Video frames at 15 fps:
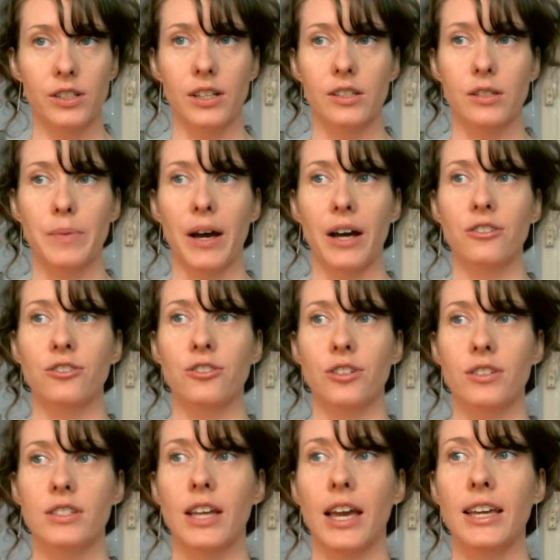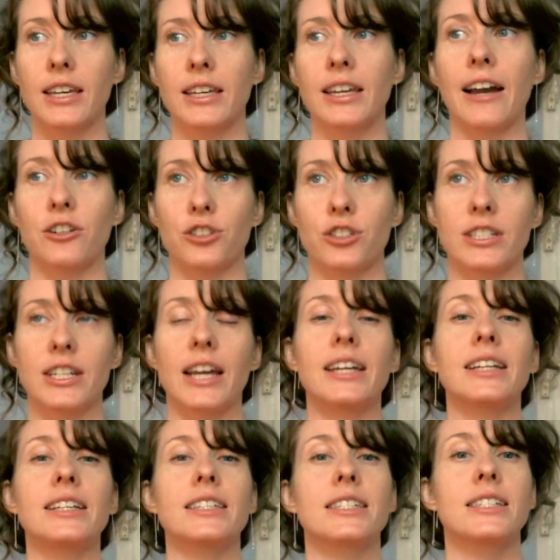is about just taking action,
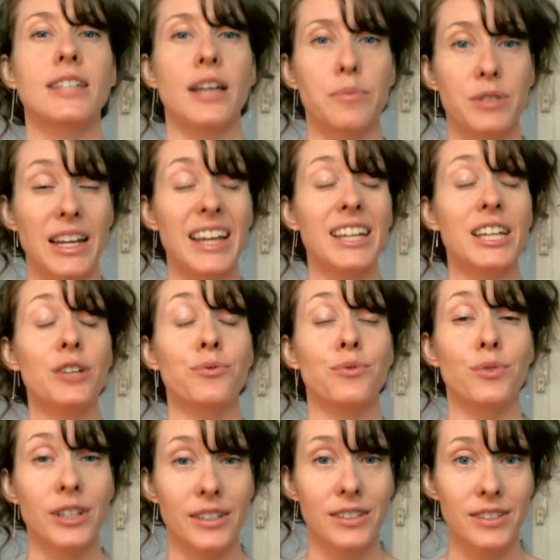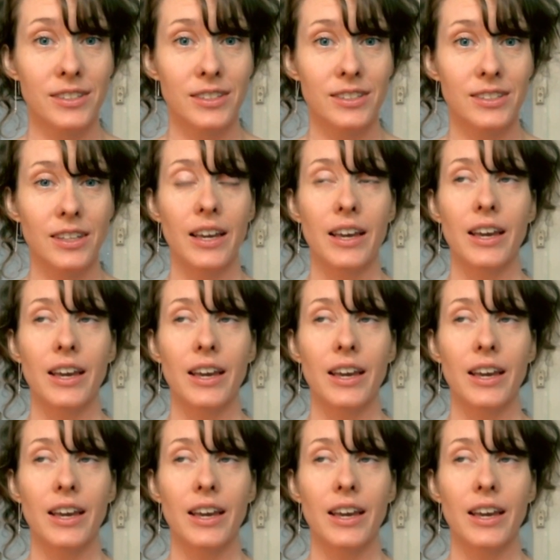taking steps, taking risks.